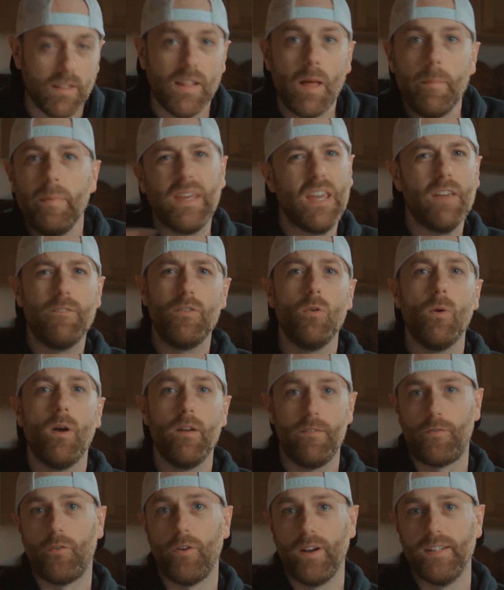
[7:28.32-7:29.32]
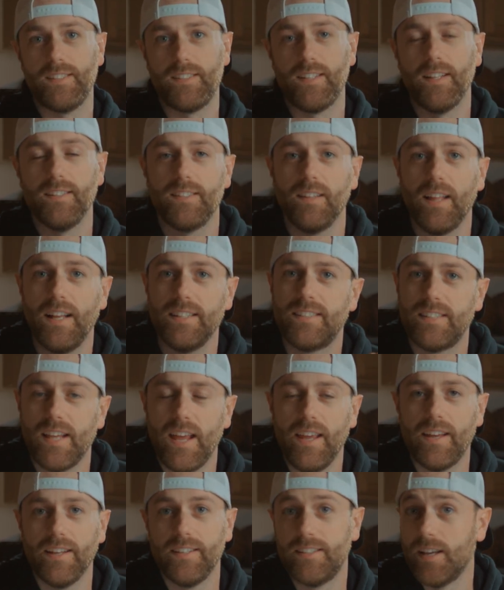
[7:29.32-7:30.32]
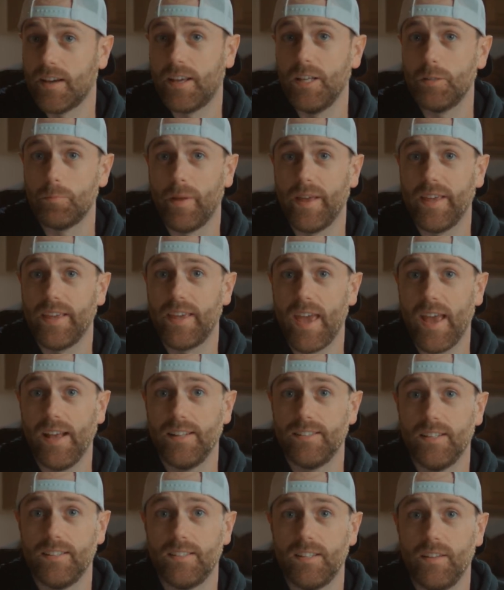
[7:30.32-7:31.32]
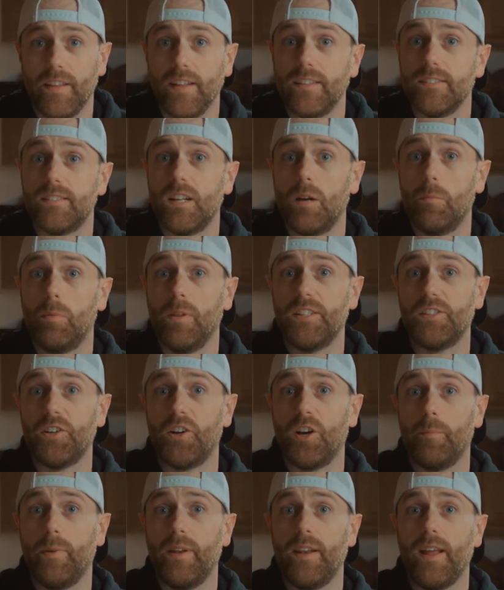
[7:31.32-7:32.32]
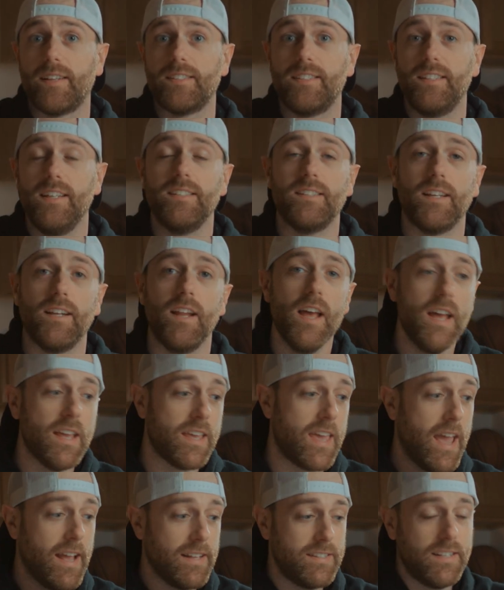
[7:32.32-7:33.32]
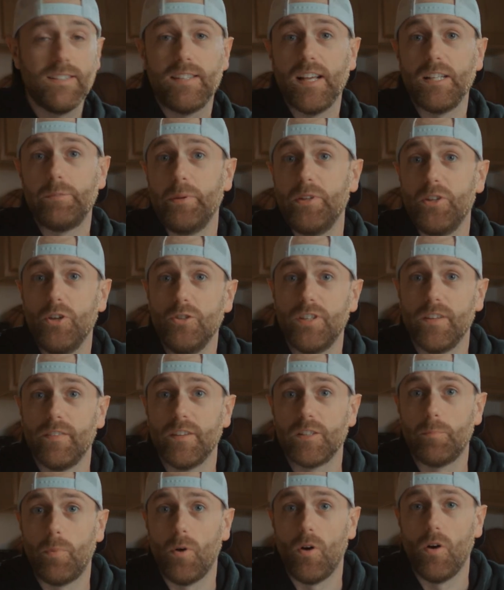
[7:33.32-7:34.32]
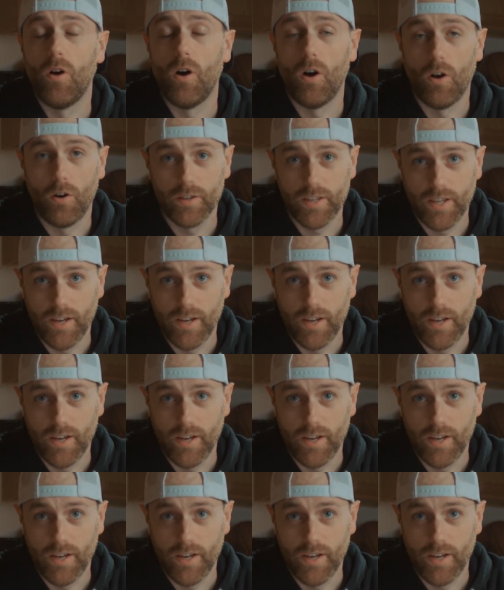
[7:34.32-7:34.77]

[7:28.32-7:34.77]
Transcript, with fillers: Let me give you a for instance. Let's say Kentucky's playing Kansas in the NCAA tournament next season. Kansas has been using this ball all